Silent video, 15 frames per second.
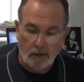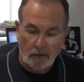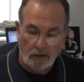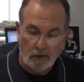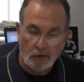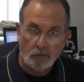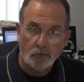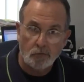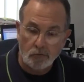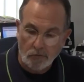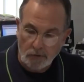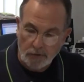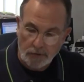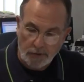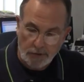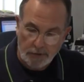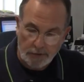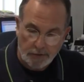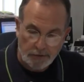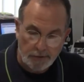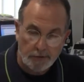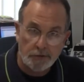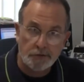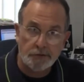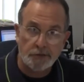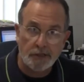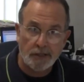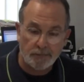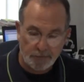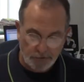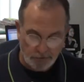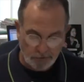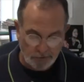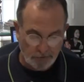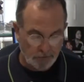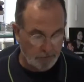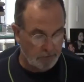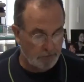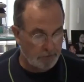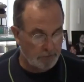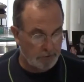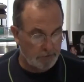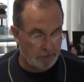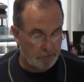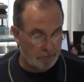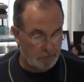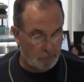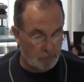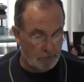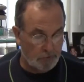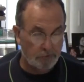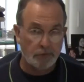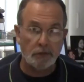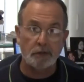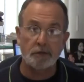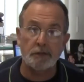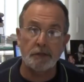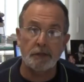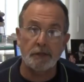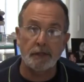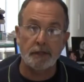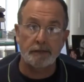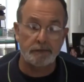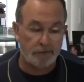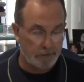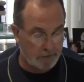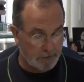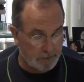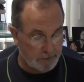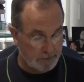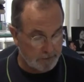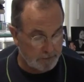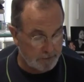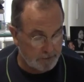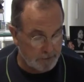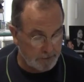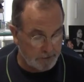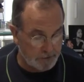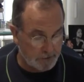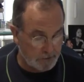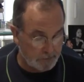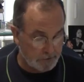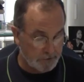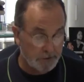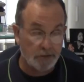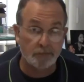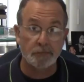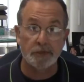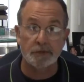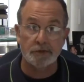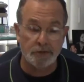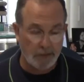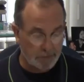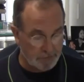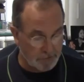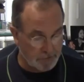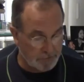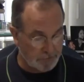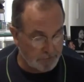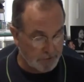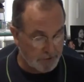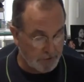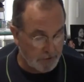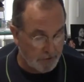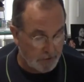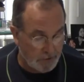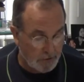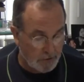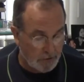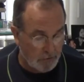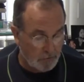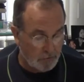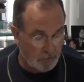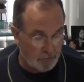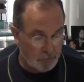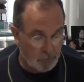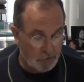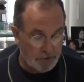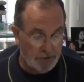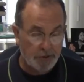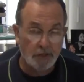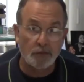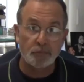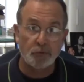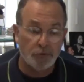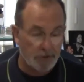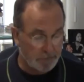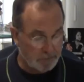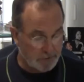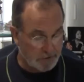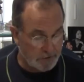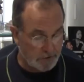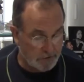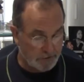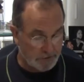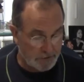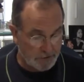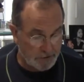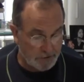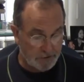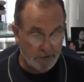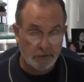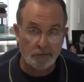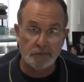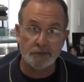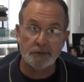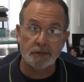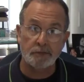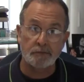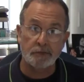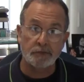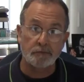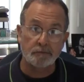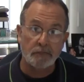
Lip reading: Hello. In this chapter, we're looking at the income statement. Chapter 3, reporting operating results and the income statement.